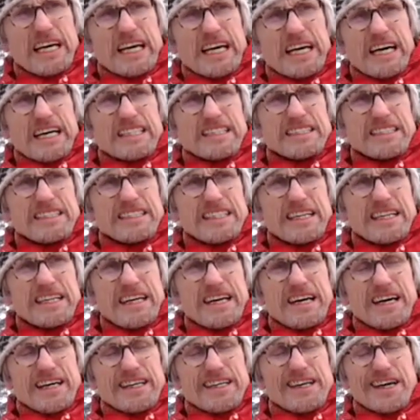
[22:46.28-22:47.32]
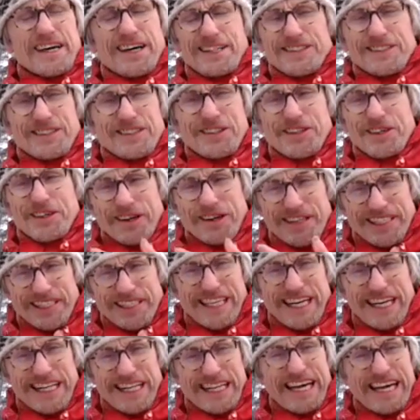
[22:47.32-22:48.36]
And uh, I, I, don't know
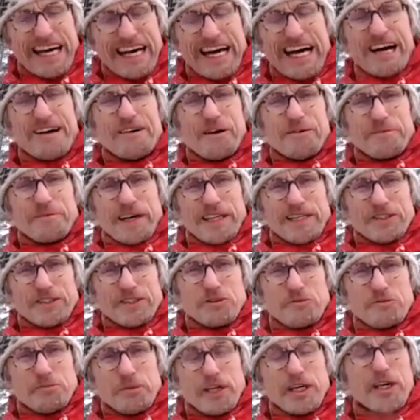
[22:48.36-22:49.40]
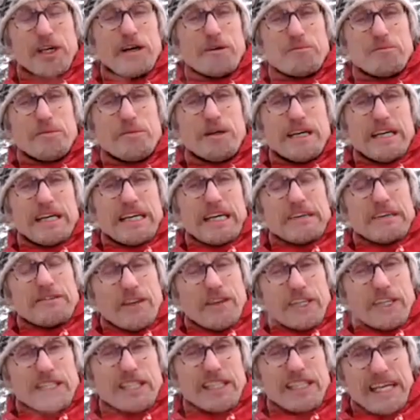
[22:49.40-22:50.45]
exactly how I managed to become
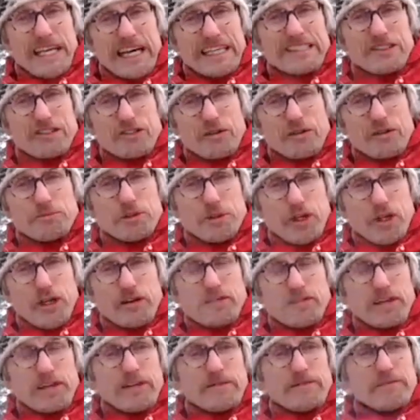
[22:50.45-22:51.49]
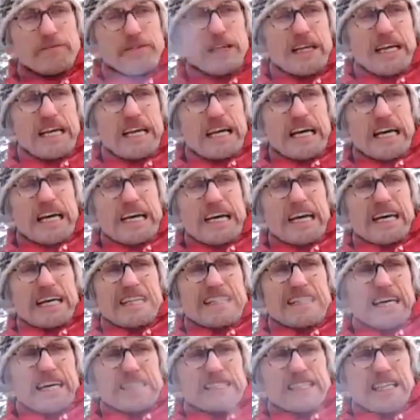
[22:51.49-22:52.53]
invited as an observer.
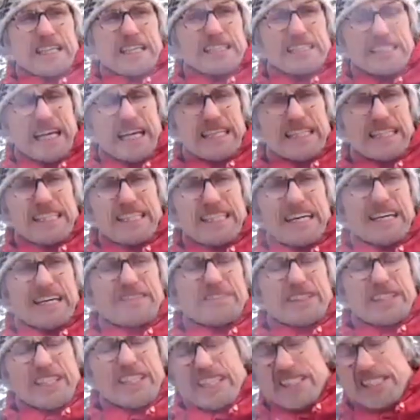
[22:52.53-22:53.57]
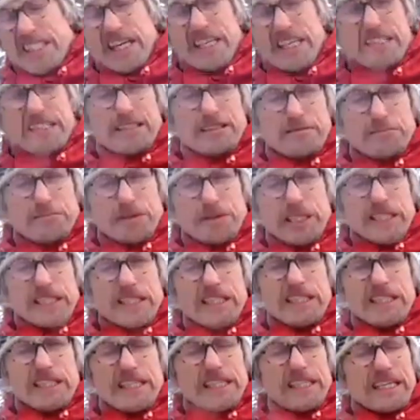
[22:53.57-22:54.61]
And as I sat there and they started the
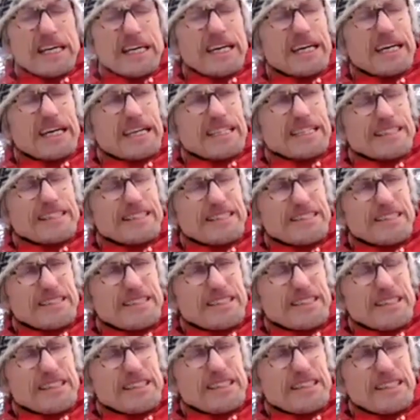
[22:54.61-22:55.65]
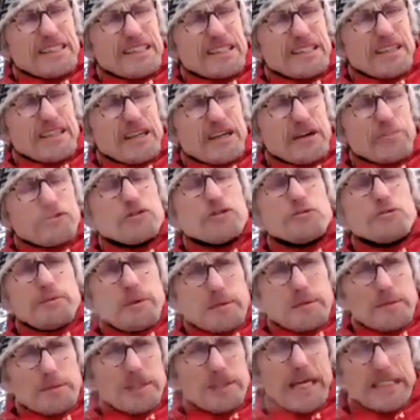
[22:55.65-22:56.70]
meeting, and uh, a few
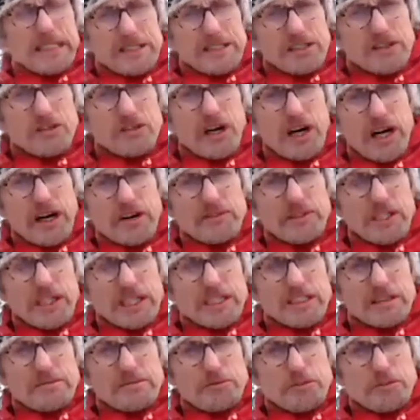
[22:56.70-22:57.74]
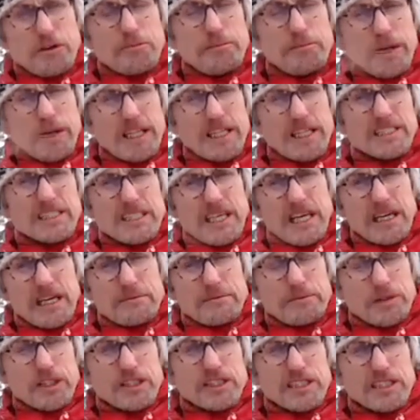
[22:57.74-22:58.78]
people hadn't arrived yet from Palestine
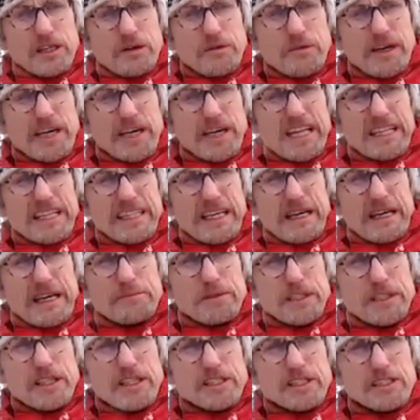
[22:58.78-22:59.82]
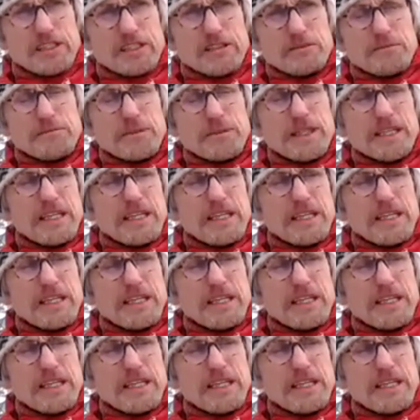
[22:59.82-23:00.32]
because they were held up in customs